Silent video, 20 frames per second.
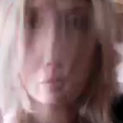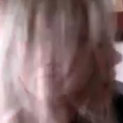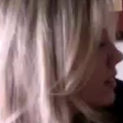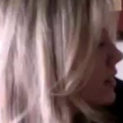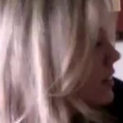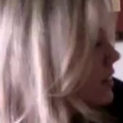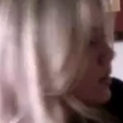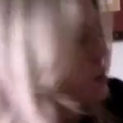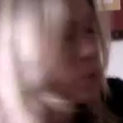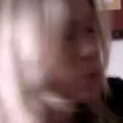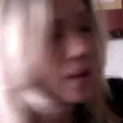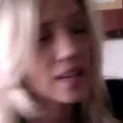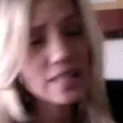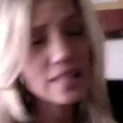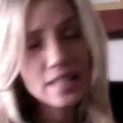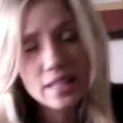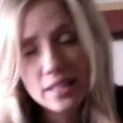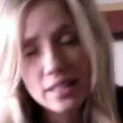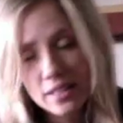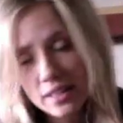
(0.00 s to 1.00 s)
So
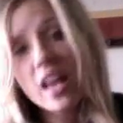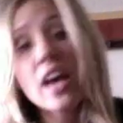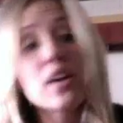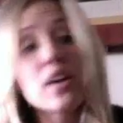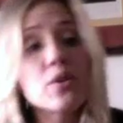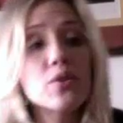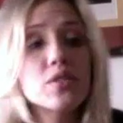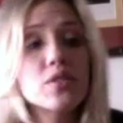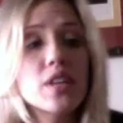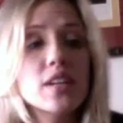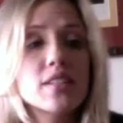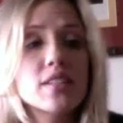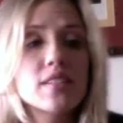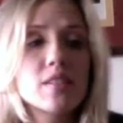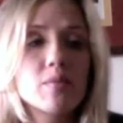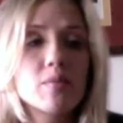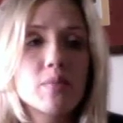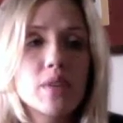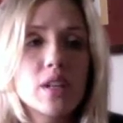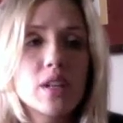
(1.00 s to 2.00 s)
basically,
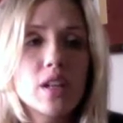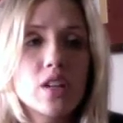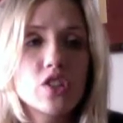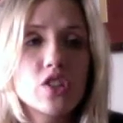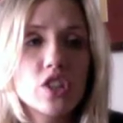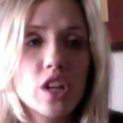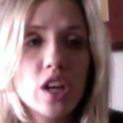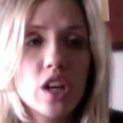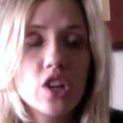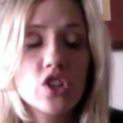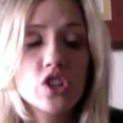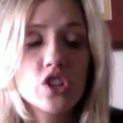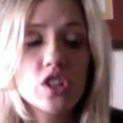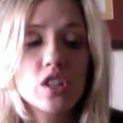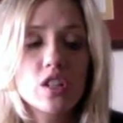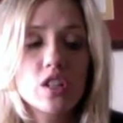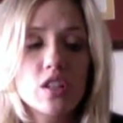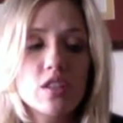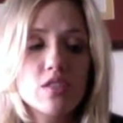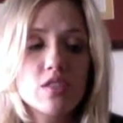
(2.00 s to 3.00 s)
heterosexism in education
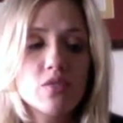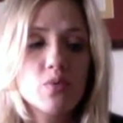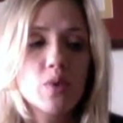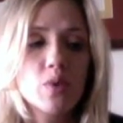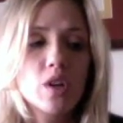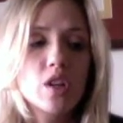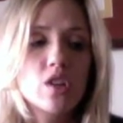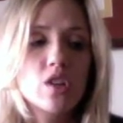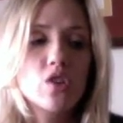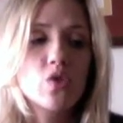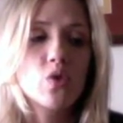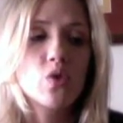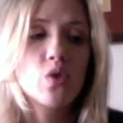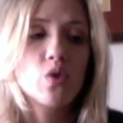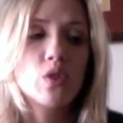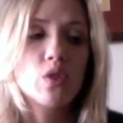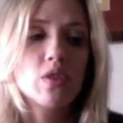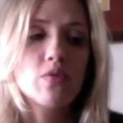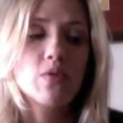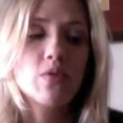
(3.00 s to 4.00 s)
is when you
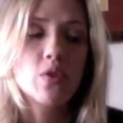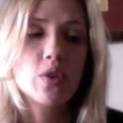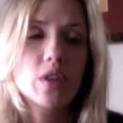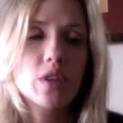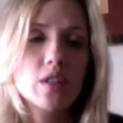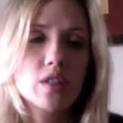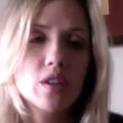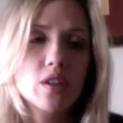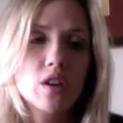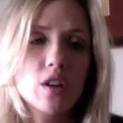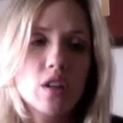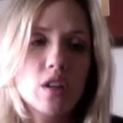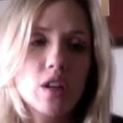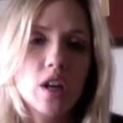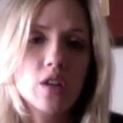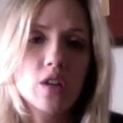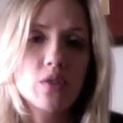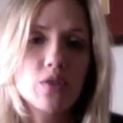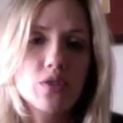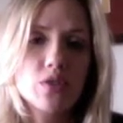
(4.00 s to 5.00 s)
only focus on
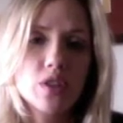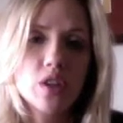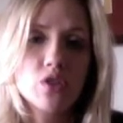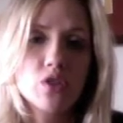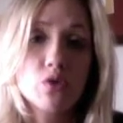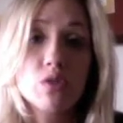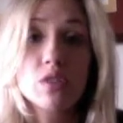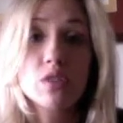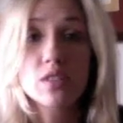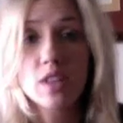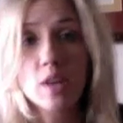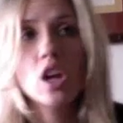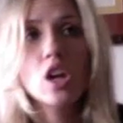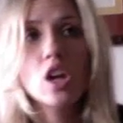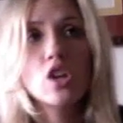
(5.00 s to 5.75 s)
heterosexual examples.